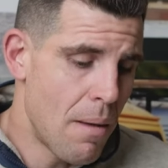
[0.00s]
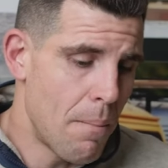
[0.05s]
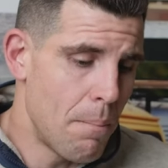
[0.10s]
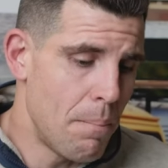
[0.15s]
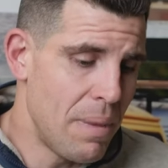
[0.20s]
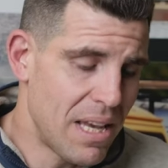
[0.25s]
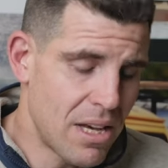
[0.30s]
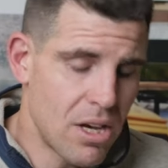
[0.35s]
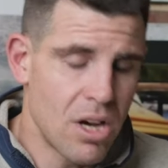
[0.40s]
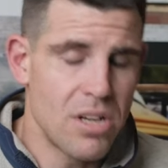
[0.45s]

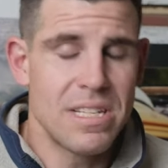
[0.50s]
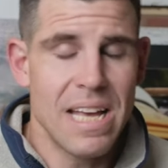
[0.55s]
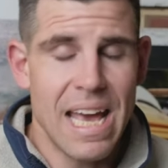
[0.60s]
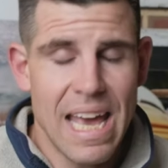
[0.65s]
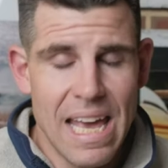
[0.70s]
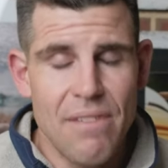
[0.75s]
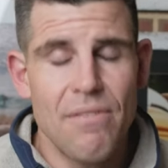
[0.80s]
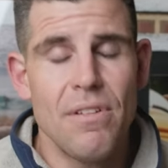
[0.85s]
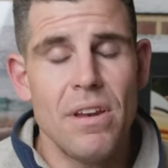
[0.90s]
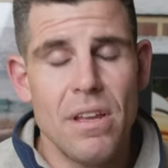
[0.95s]
Because
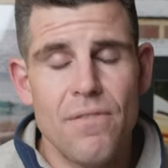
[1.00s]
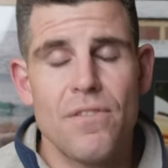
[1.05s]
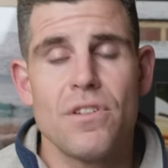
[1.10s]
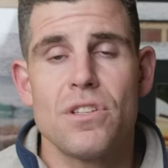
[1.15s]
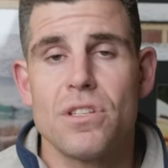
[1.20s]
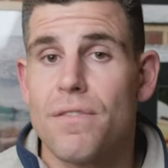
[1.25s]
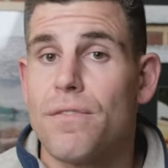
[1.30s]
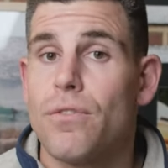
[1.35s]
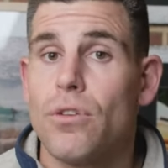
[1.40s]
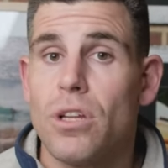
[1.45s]
even if it's
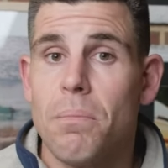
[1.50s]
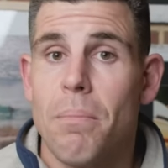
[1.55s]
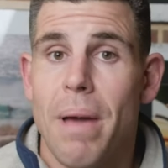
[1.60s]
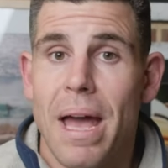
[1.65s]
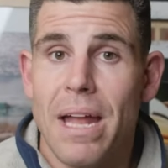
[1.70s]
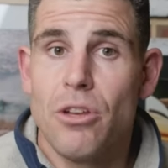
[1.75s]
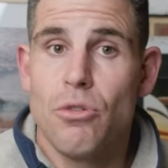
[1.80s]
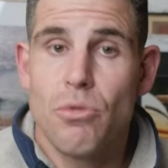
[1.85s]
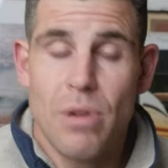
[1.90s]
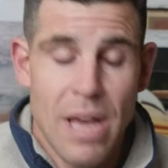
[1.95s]
a fully
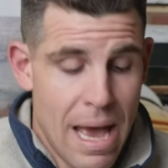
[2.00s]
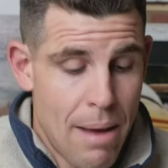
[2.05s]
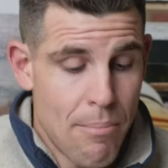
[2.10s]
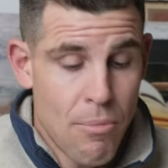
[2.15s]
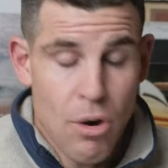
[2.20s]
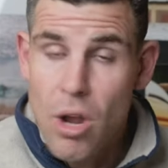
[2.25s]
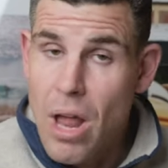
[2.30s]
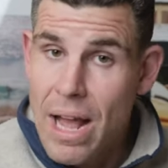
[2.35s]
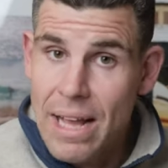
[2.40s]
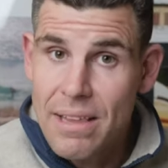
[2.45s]
manual
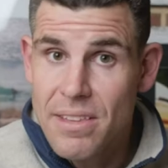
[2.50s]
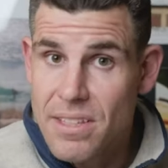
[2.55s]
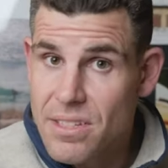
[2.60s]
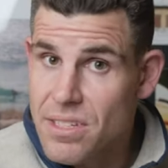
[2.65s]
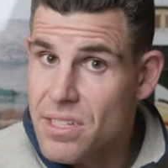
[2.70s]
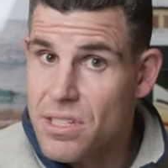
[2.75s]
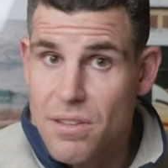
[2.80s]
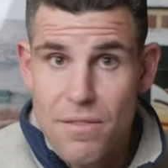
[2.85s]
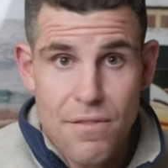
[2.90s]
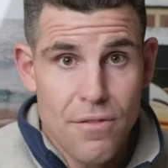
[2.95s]
camera, like this
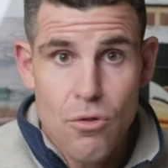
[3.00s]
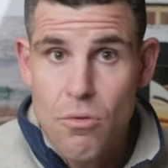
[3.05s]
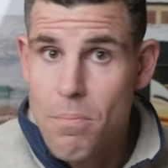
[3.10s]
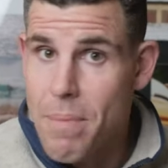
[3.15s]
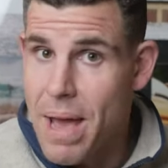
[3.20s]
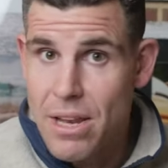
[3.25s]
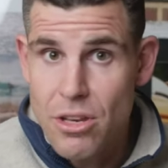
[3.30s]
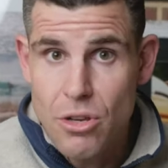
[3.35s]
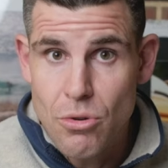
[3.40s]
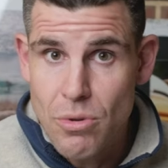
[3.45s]
is a full
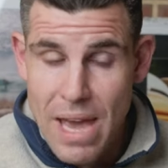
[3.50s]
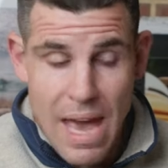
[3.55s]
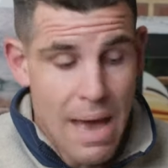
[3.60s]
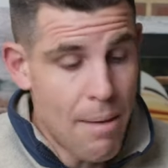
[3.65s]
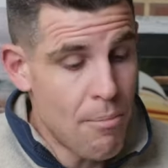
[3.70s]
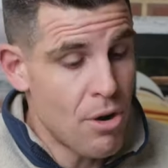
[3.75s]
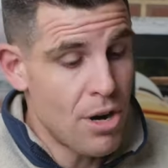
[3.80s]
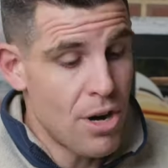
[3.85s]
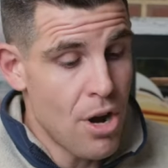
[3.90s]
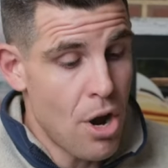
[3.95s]
manual
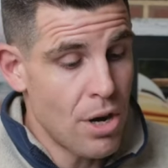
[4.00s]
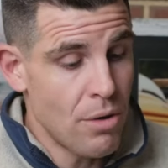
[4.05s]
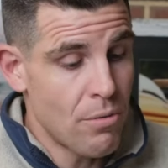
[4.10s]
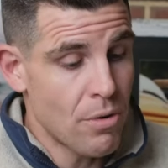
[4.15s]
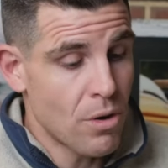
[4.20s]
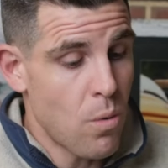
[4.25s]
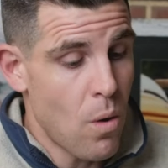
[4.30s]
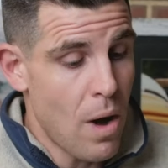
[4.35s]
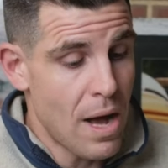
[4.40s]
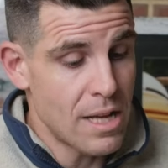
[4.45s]
camera, it only
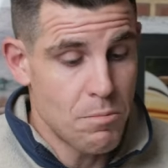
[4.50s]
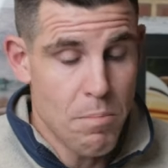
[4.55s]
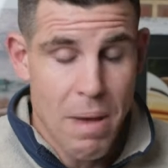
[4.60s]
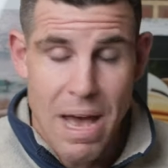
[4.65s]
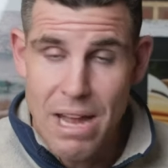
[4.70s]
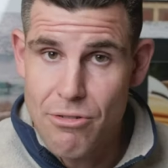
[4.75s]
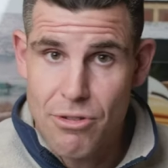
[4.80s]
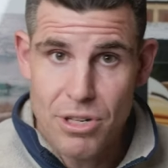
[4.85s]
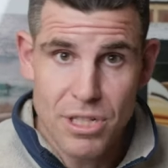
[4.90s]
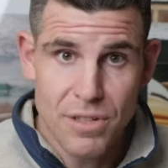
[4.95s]
requires
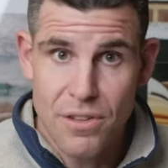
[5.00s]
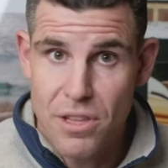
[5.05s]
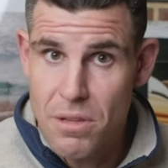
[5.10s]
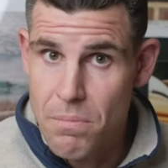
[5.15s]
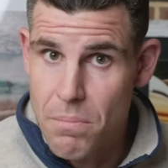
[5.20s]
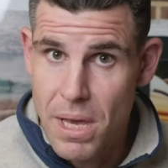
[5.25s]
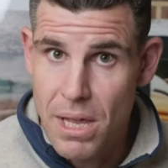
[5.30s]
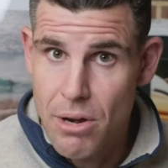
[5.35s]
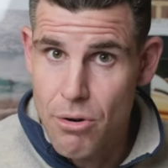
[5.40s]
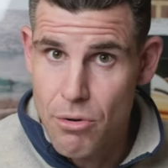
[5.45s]
batteries for the
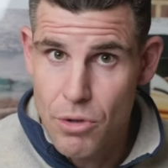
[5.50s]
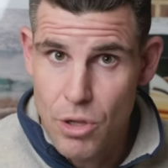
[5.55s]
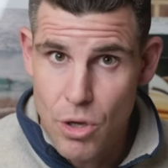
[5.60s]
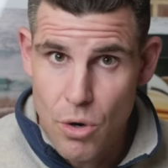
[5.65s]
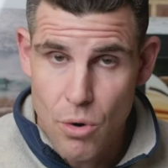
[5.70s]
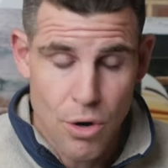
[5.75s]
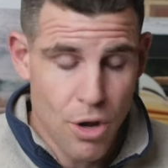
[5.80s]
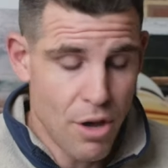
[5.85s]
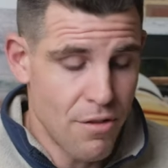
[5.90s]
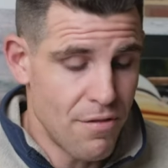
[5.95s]
meter and the
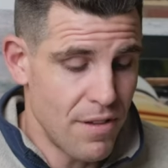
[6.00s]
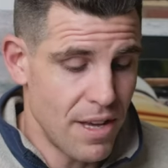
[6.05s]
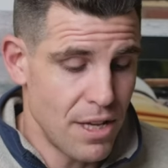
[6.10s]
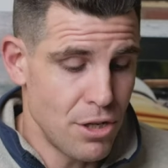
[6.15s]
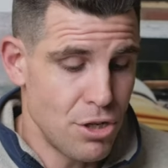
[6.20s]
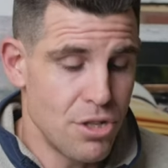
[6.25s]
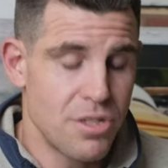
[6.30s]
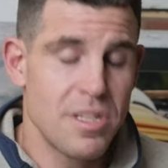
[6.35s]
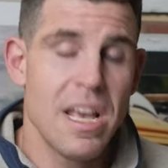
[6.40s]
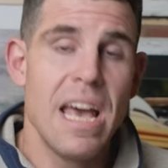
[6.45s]
auto
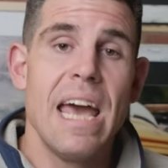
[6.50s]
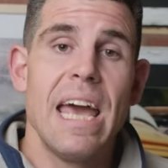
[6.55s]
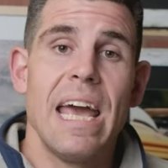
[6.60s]
features.